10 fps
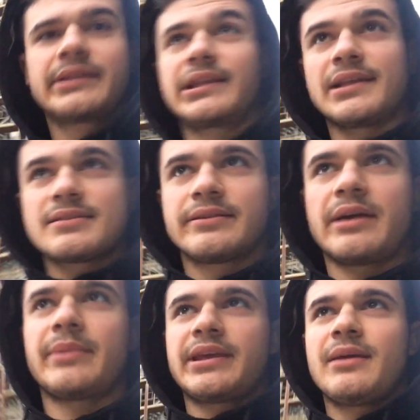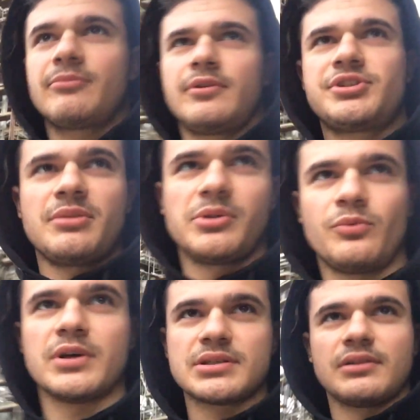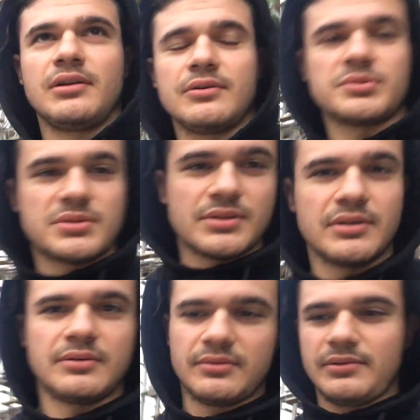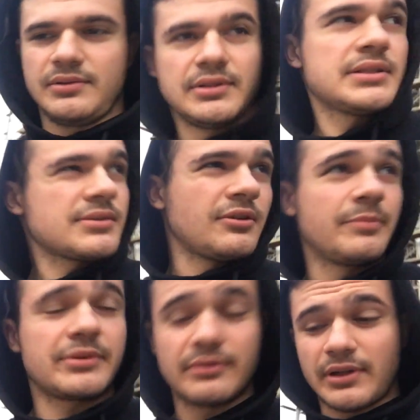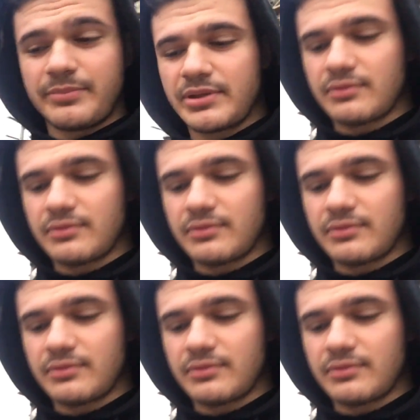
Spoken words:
The last time I came to the gym, it was closed, so let's hope it will not be